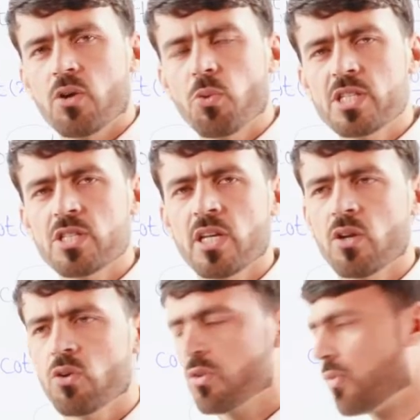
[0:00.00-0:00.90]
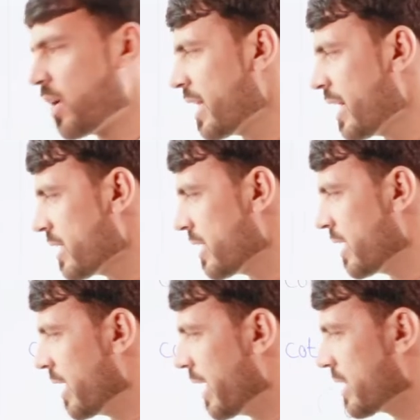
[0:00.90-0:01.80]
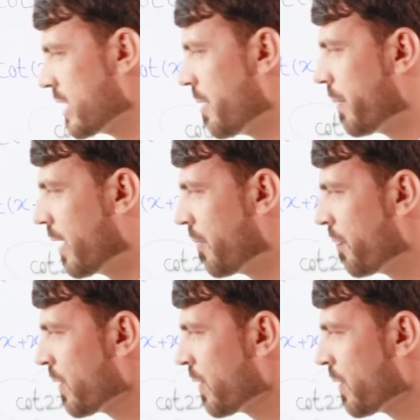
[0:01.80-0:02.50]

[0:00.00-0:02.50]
question or for that example.